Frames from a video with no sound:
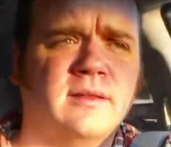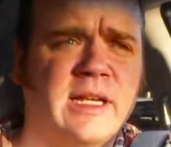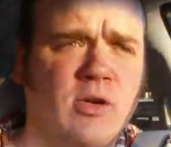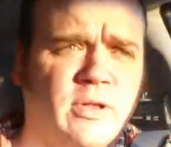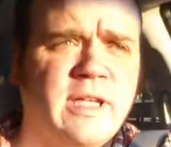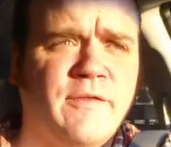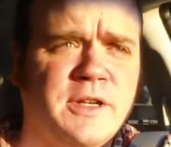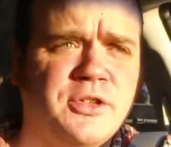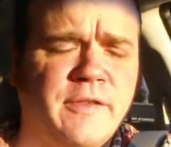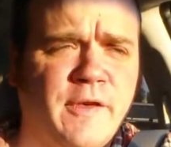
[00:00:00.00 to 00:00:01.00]
They go on the
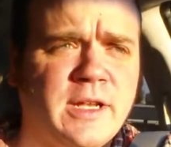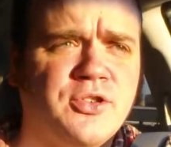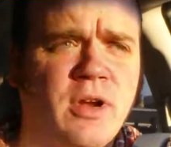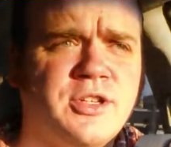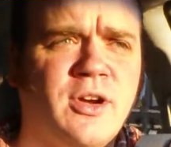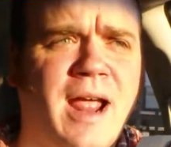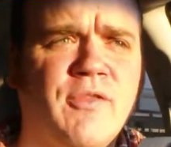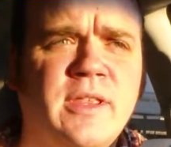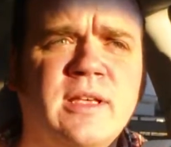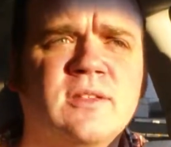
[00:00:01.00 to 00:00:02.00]
adventure. They find treasure.
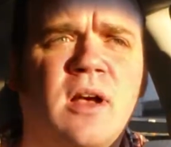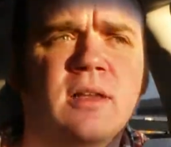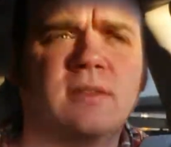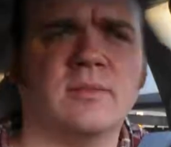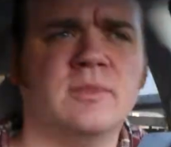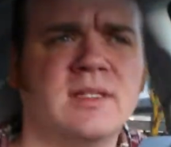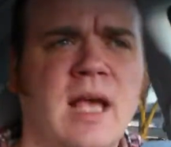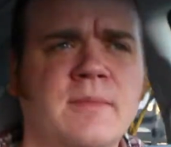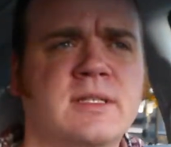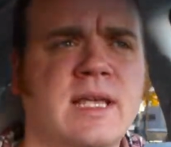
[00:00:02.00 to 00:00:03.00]
Everything is awesome. This
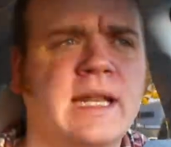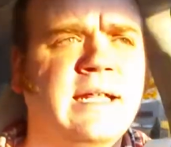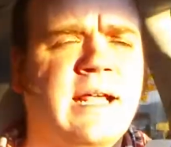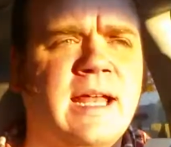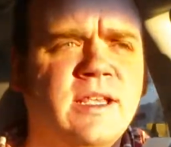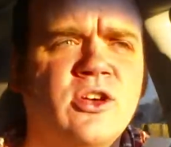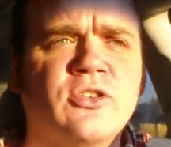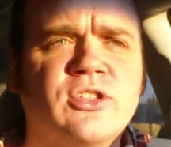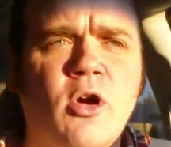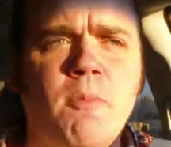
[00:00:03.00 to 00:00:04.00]
happens again and again.
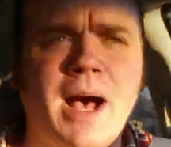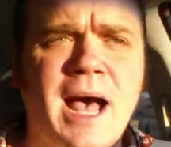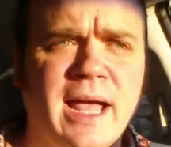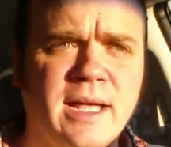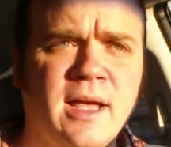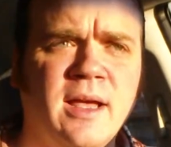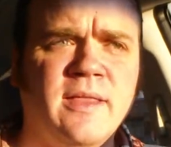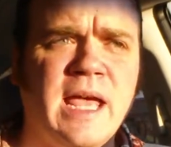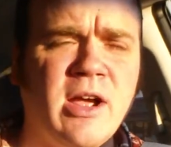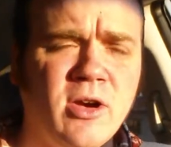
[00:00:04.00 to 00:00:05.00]
Years go by.
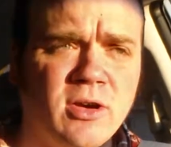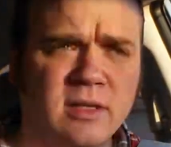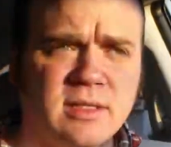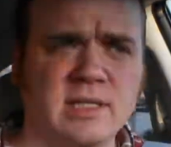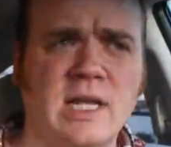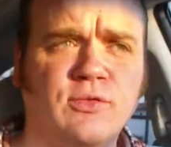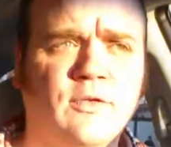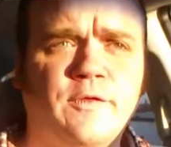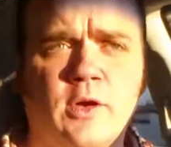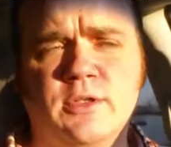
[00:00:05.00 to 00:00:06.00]
They are successful
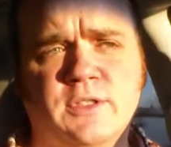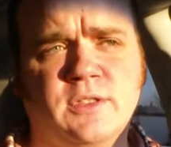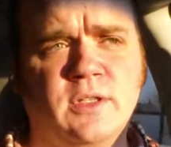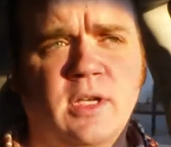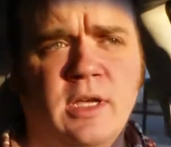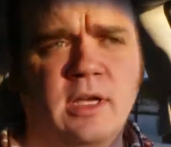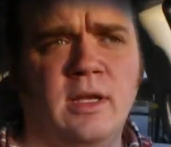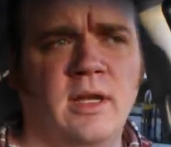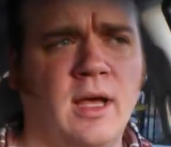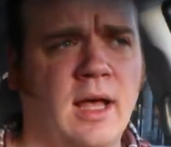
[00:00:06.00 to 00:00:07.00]
folks.
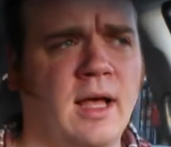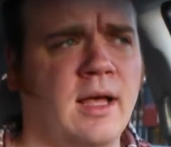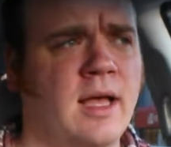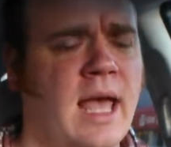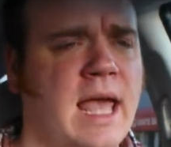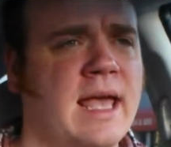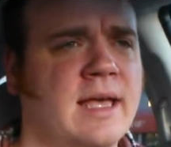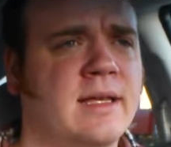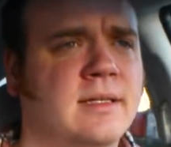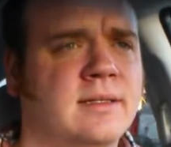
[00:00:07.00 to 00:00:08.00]

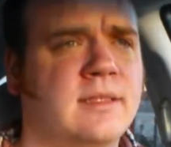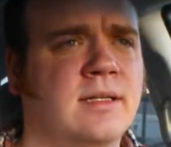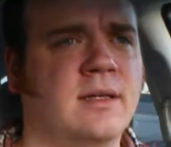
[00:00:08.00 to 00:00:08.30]
And